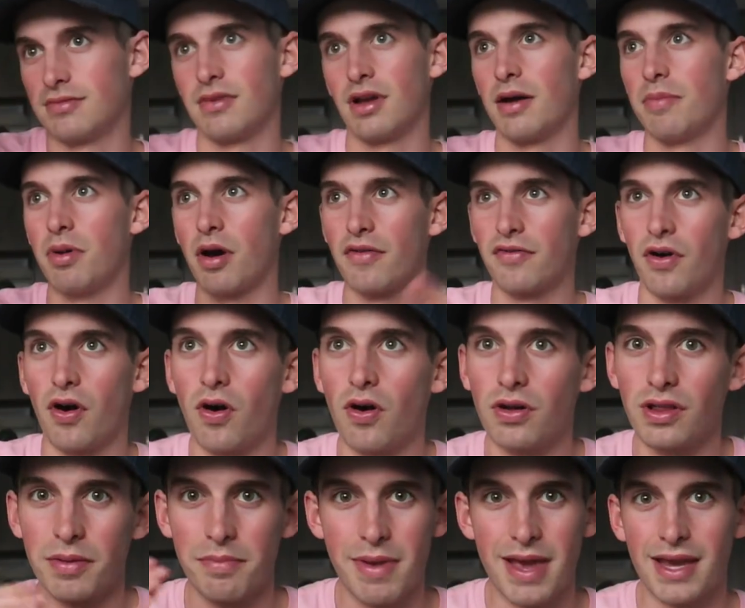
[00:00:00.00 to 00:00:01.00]
above
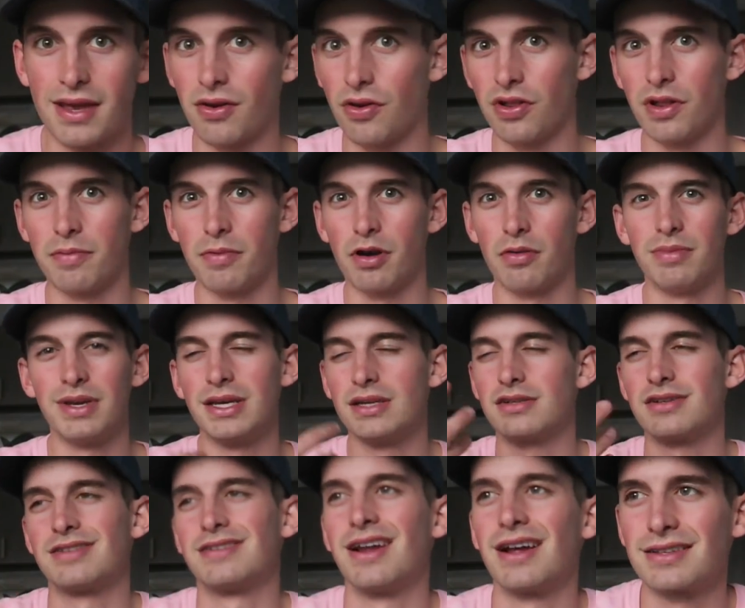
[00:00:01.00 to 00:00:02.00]
all and make it all about me.
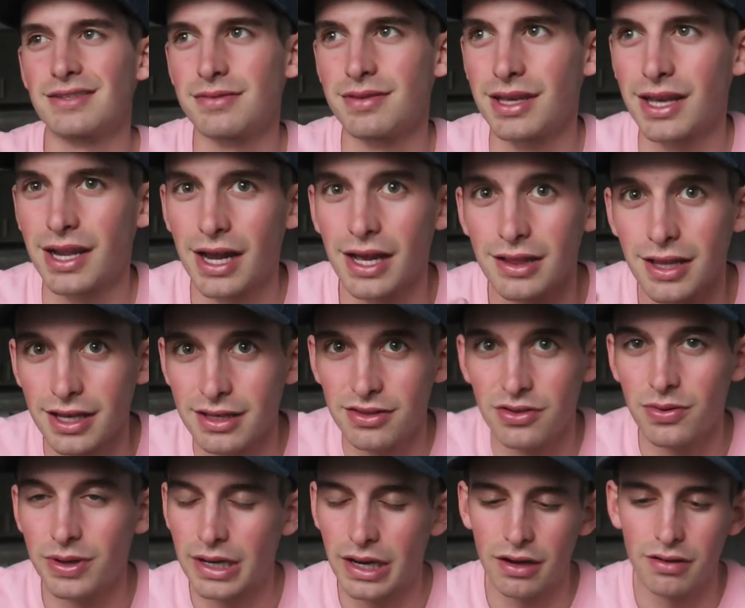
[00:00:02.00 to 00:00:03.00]
It's just not something that I like
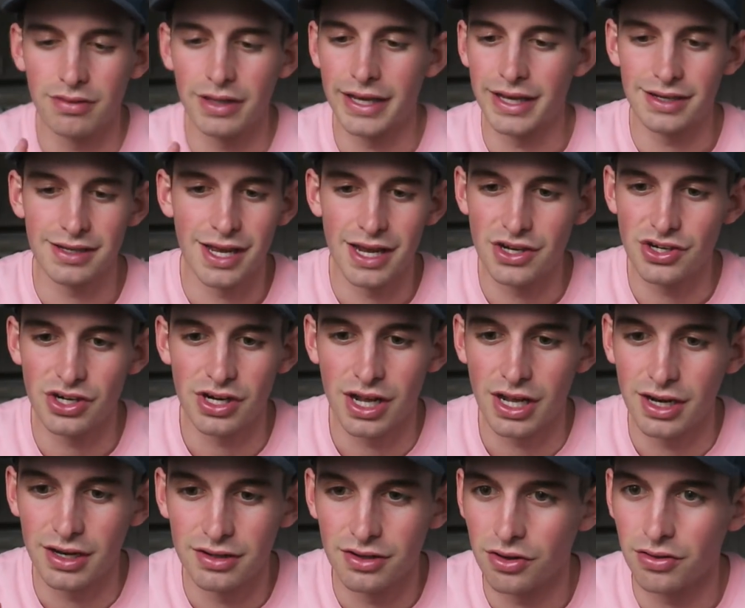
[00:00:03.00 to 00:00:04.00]
doing. I don't like attention
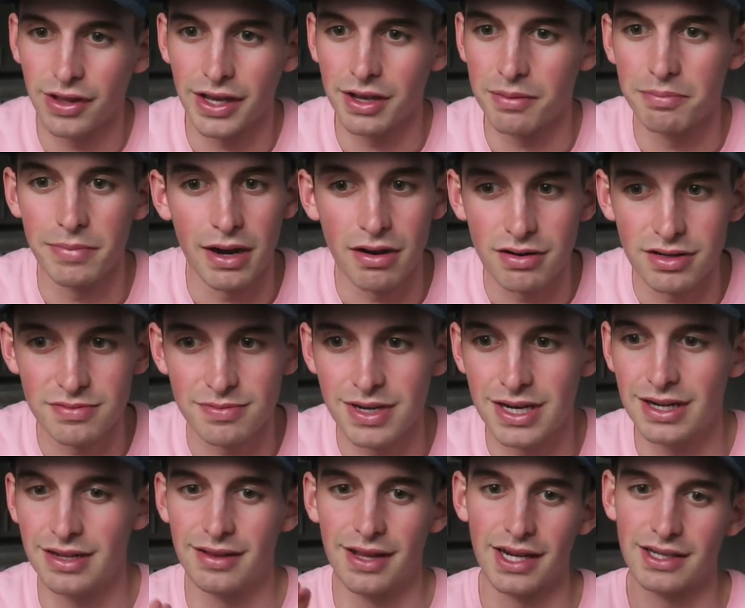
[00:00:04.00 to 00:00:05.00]
and I don't like
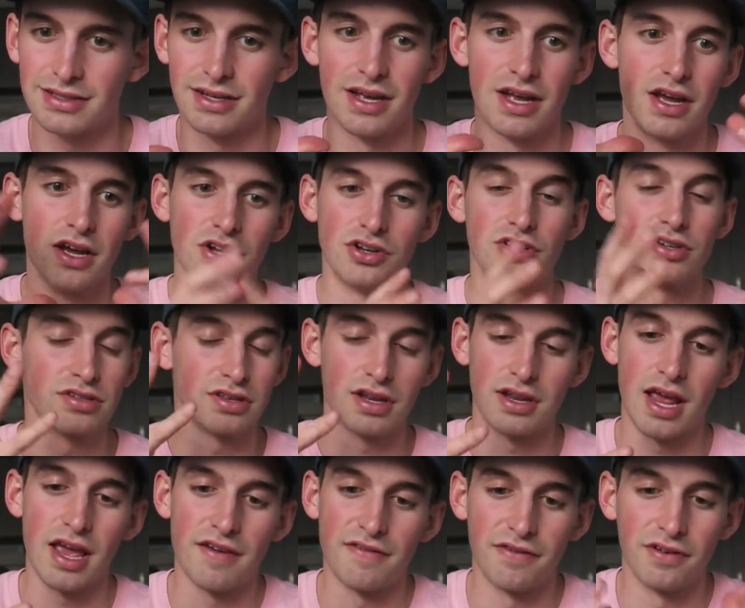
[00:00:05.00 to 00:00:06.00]
embarrassment, and that's just a
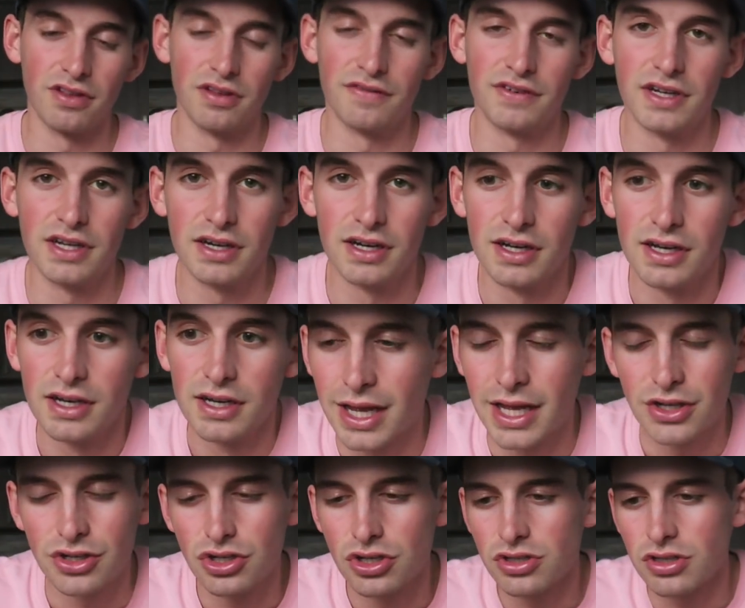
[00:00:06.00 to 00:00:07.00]
day full of it.
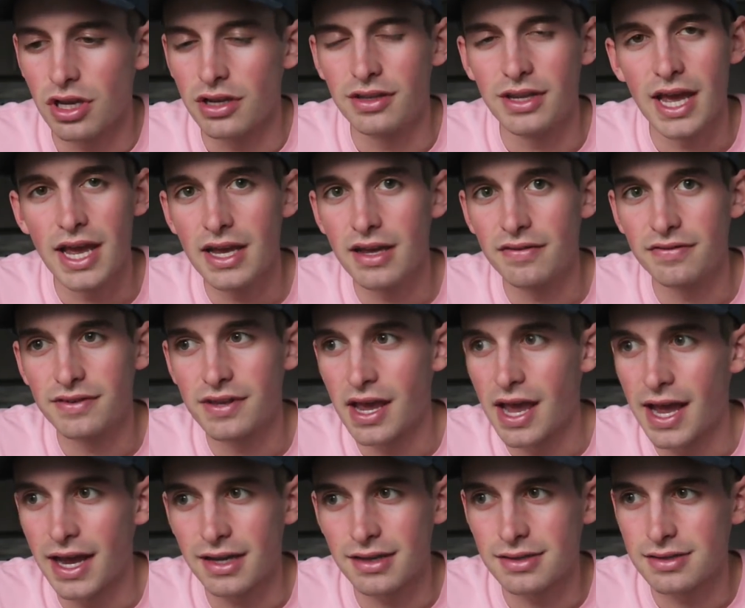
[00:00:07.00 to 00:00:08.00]
It's just a day of
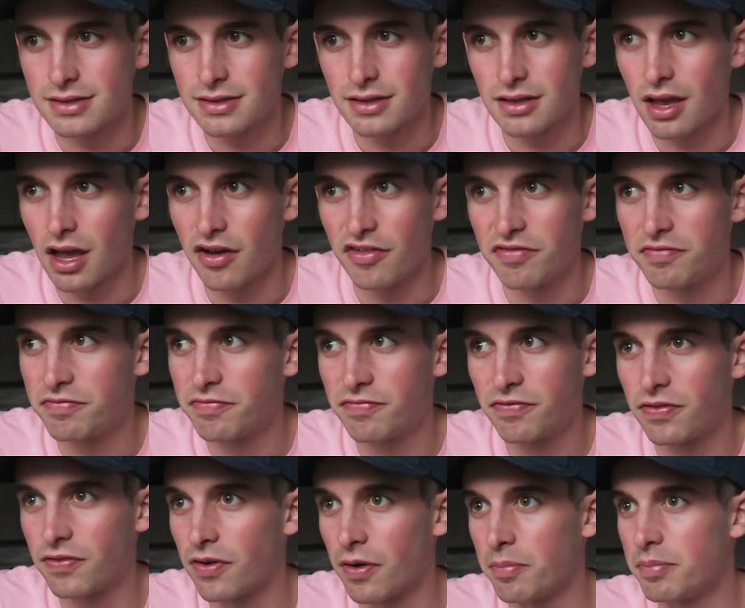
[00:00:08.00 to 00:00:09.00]
text of
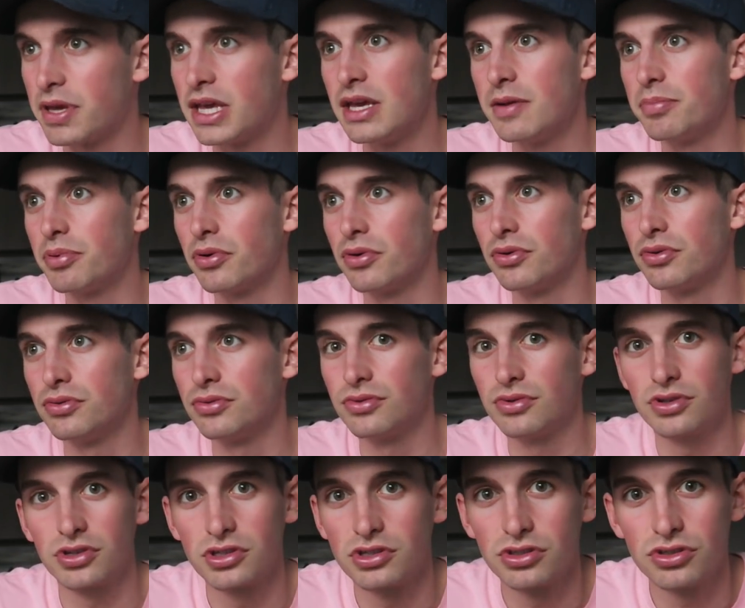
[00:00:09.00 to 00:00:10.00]
from people who
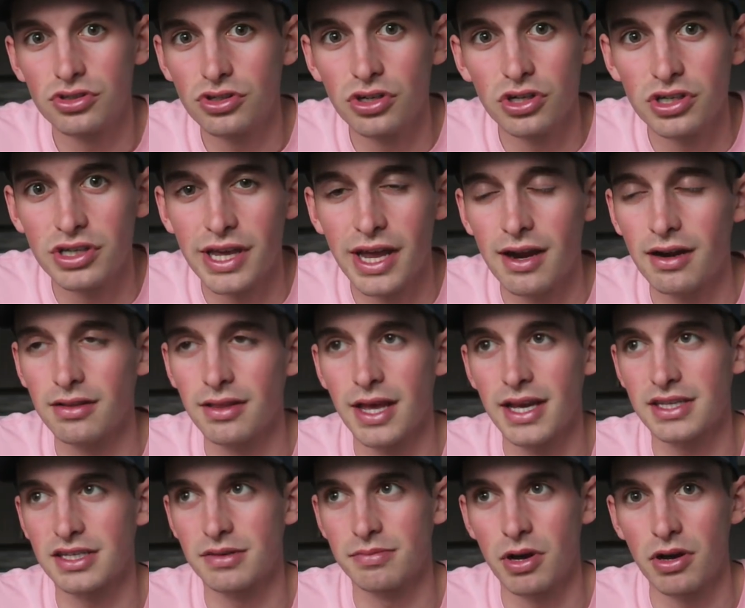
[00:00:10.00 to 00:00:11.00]
could care
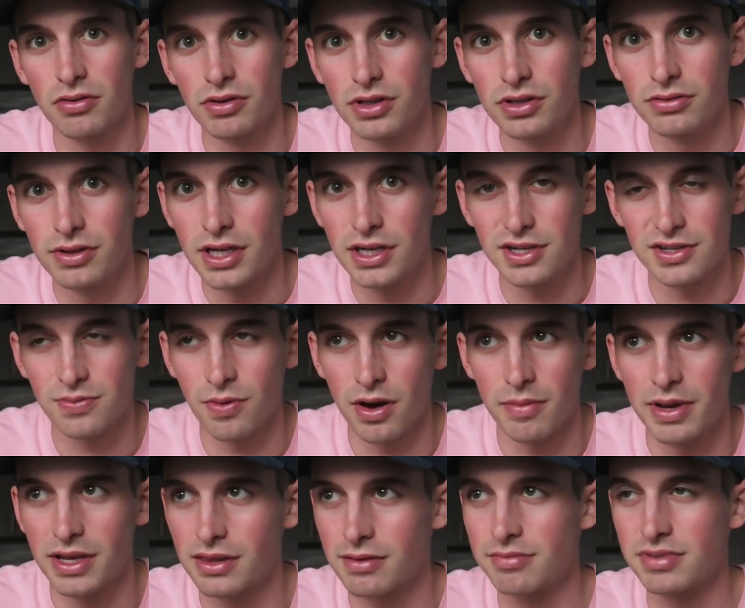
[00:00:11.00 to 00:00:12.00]
less about you. They just want
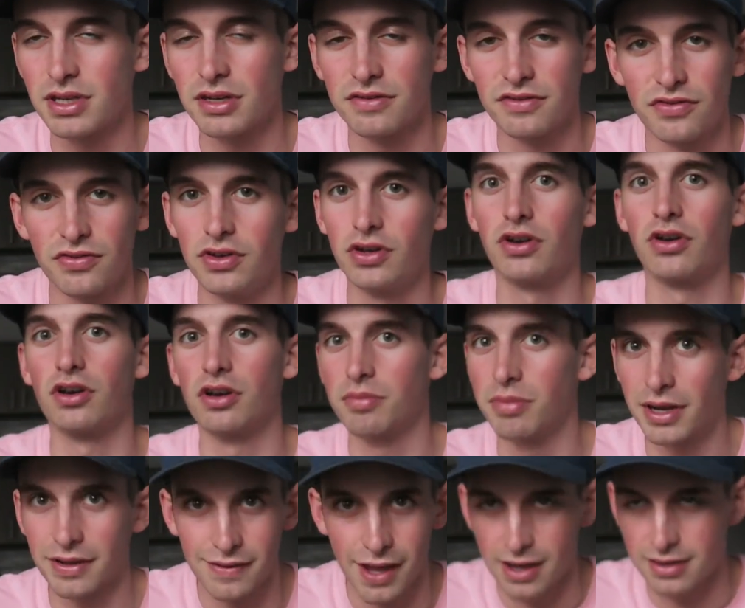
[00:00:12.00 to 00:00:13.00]
to make themselves feel good
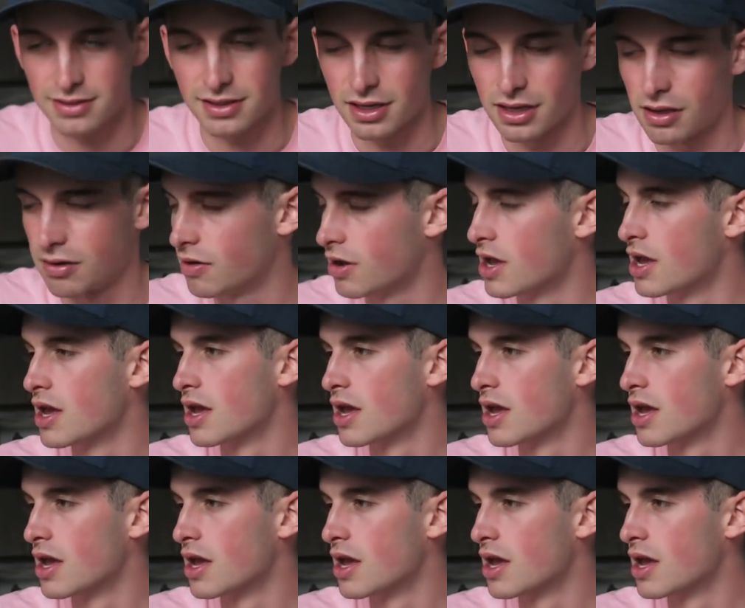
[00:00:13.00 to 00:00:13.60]
by texting you.